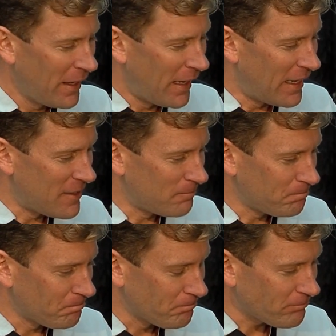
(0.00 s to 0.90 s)

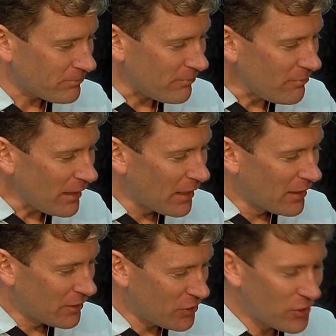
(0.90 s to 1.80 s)

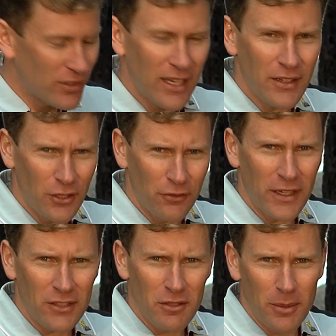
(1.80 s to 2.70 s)
It turns out the
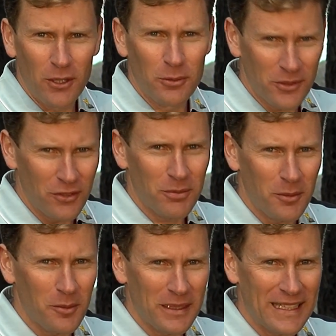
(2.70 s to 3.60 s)
olfactory bulb, as you've
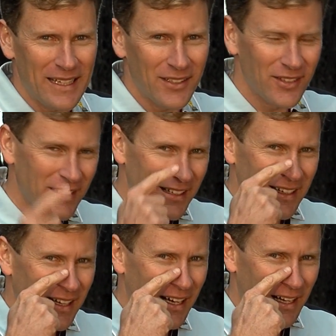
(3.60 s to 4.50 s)
probably guessed,
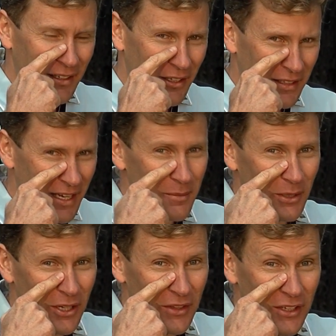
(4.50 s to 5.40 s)
located behind the